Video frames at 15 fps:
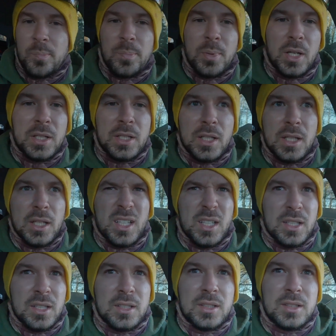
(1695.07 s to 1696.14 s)
but
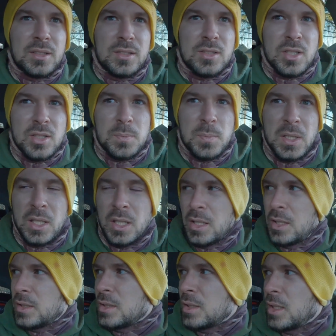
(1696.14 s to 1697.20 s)
just
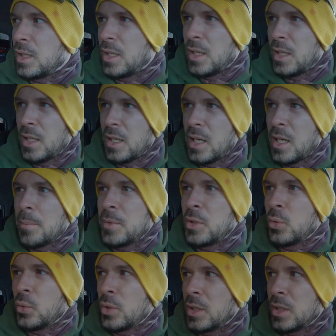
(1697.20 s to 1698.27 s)
because I'm
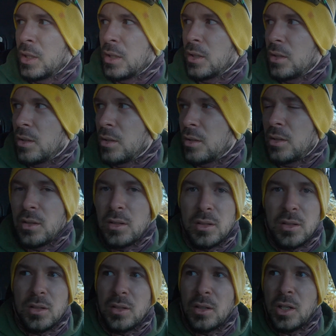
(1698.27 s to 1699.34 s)
doing it
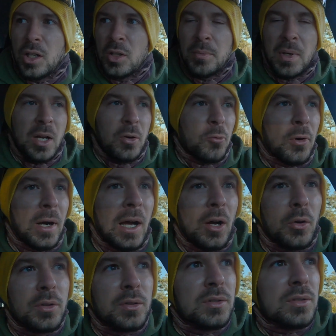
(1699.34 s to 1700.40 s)
on my
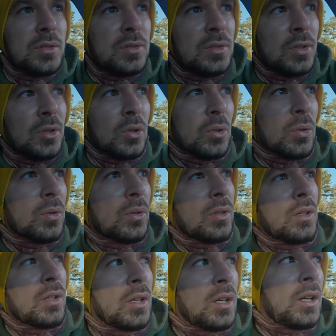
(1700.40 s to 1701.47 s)
route, so
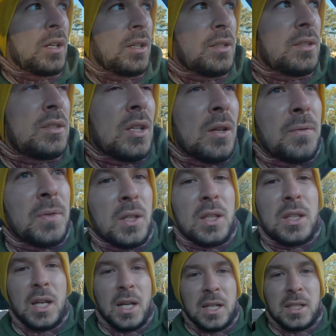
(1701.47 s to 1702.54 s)
stuff
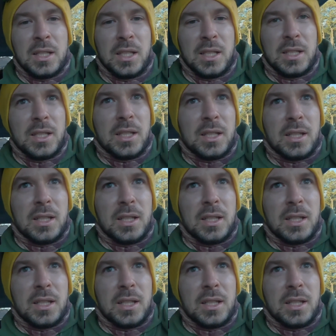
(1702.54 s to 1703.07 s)
can kind of get